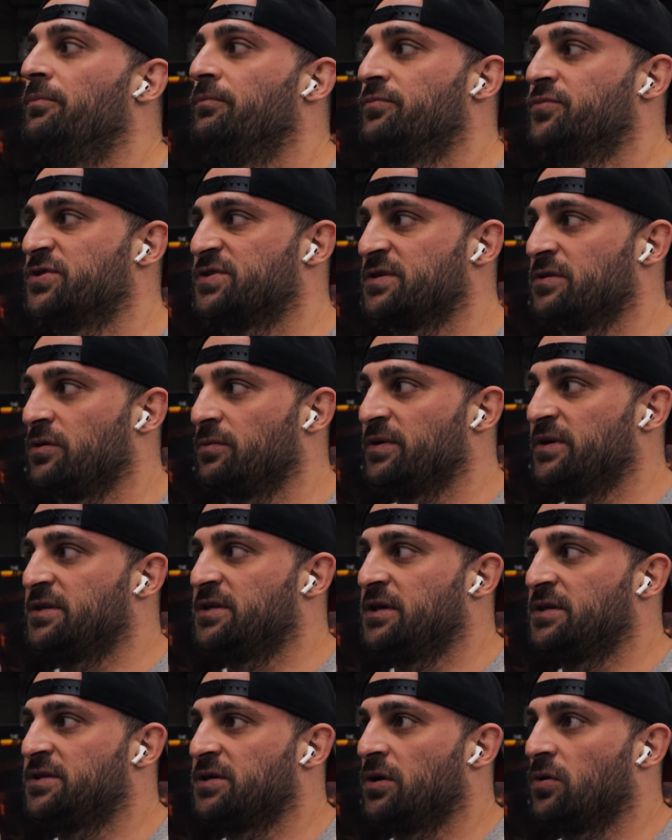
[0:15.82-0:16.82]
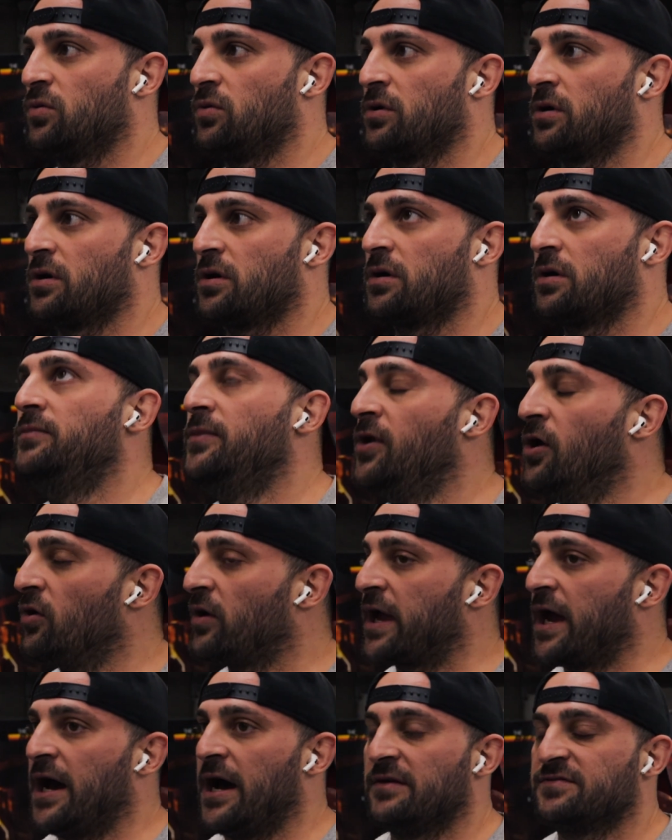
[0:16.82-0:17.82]
just a little bit of detail work. No
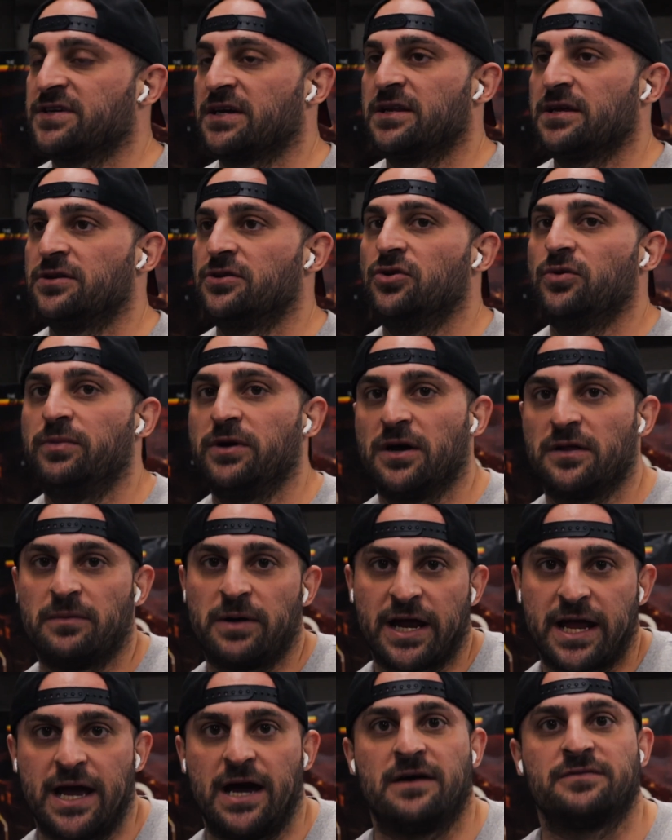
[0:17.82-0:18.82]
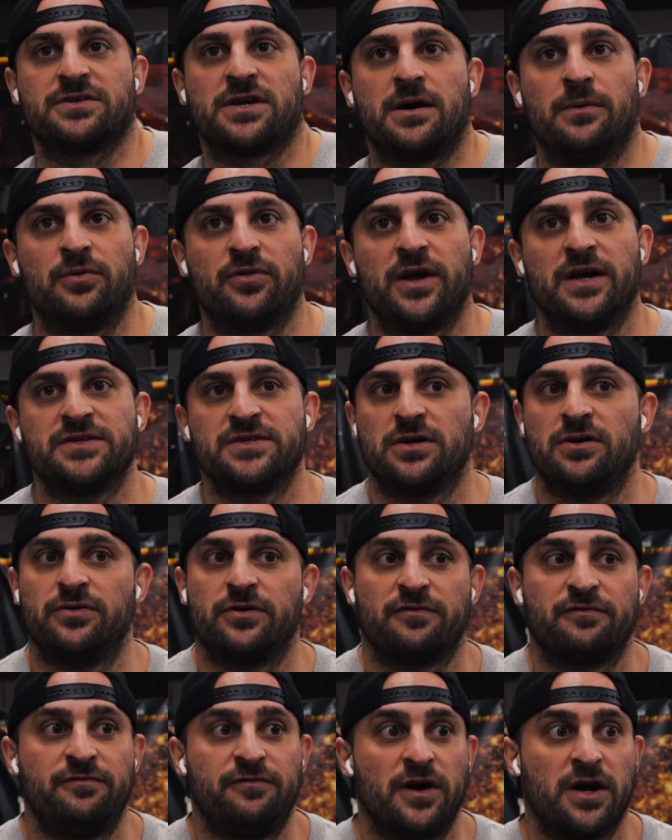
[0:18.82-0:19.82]
calves. I did newbie on my calves a couple days ago and
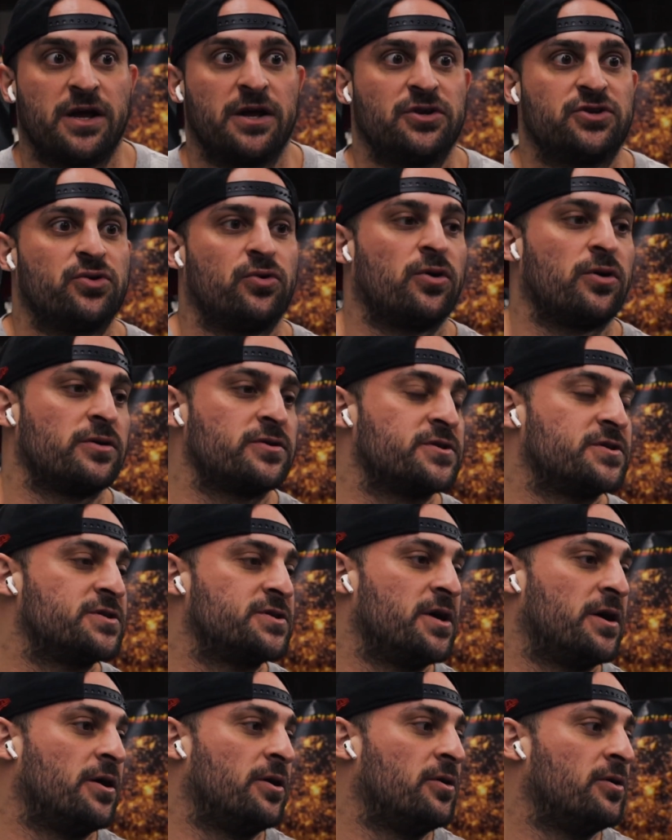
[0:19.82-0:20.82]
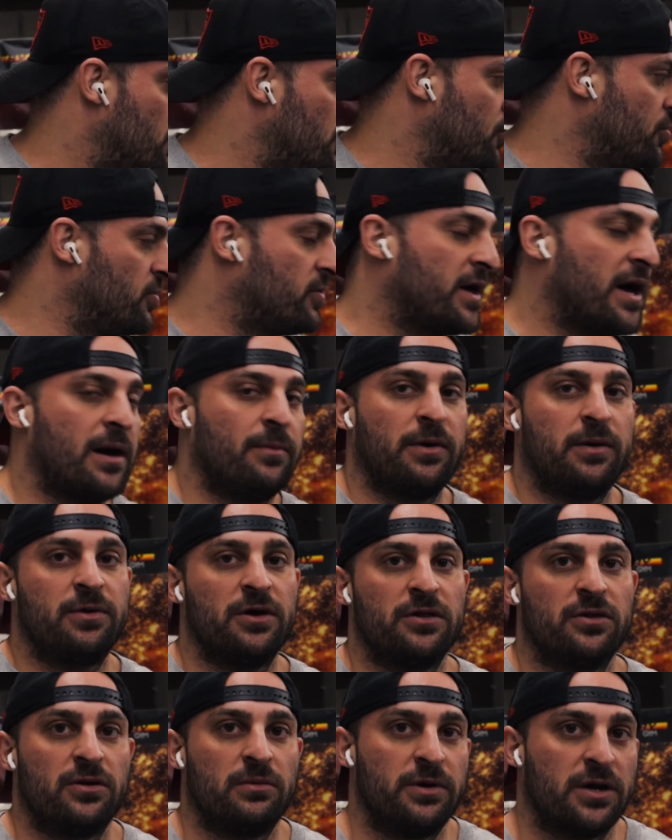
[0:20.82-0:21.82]
they're fucking torched, so we'll do that. Maybe
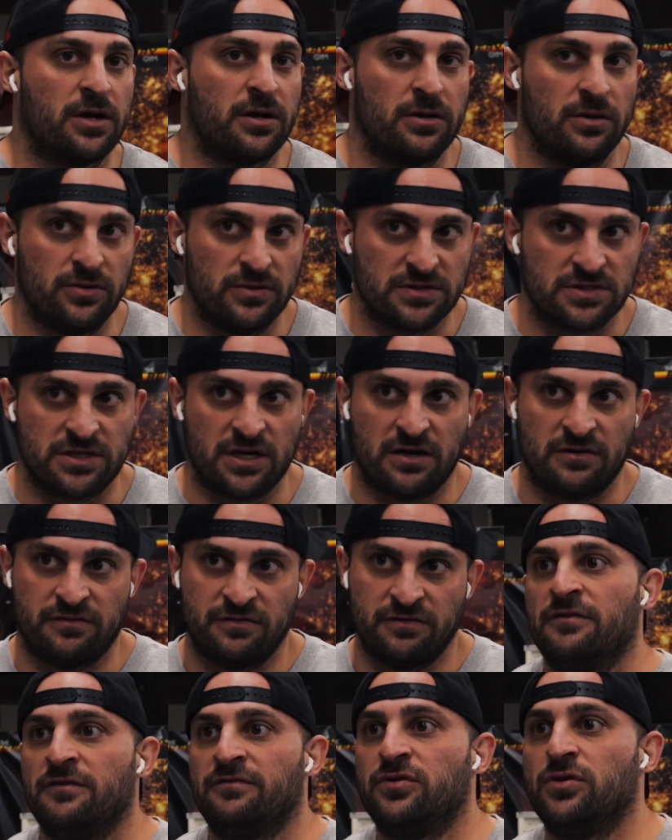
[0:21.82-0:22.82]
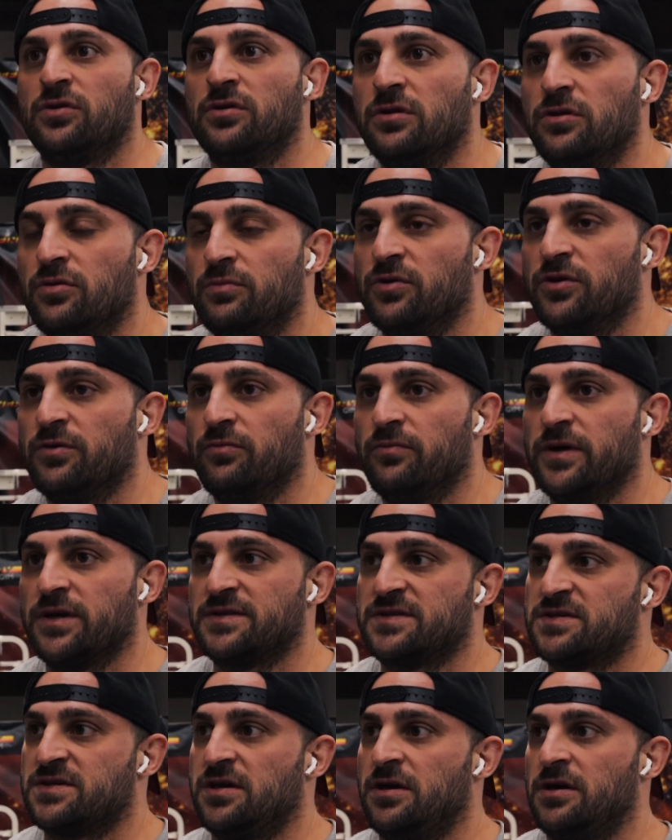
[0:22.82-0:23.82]
a little bit of glute stuff, few glute
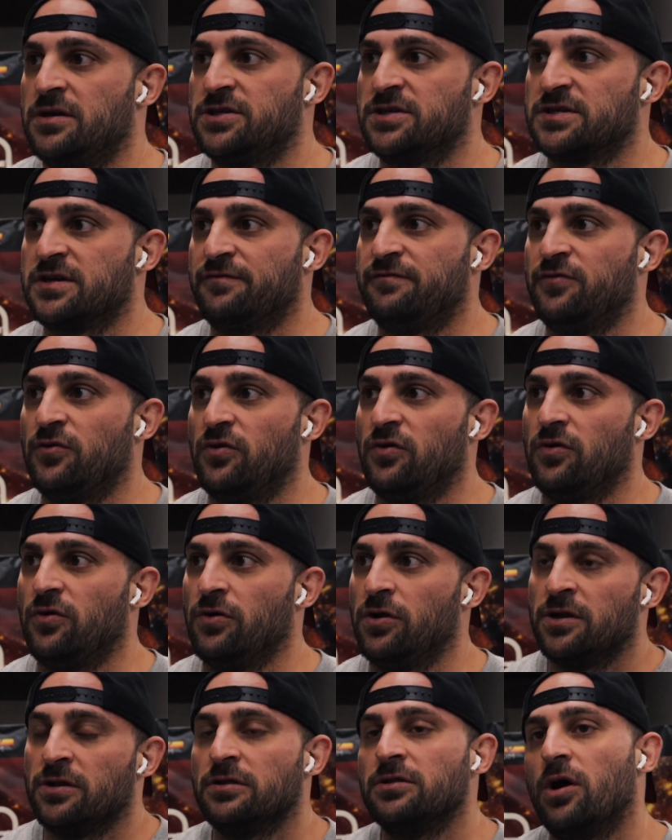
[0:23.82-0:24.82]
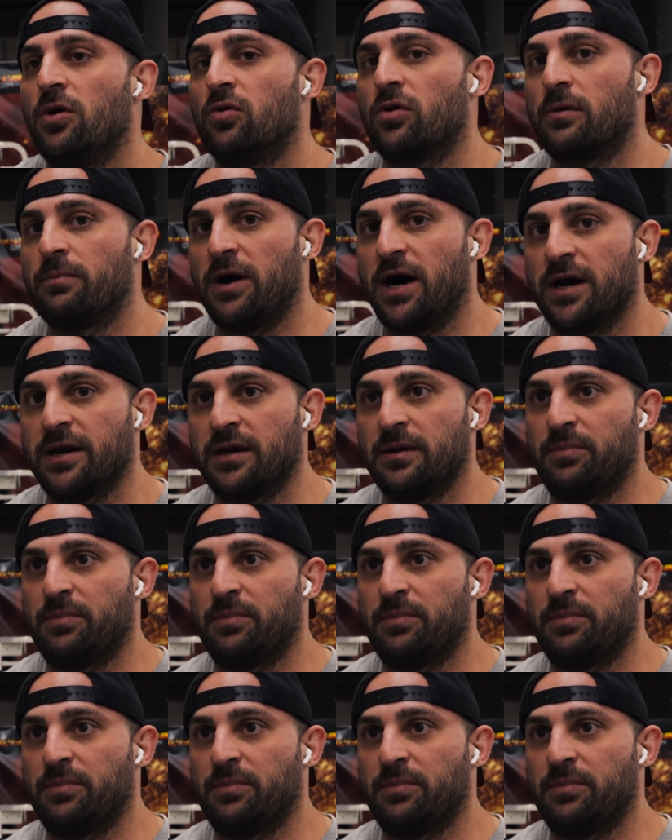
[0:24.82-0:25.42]
movements, just a full lower body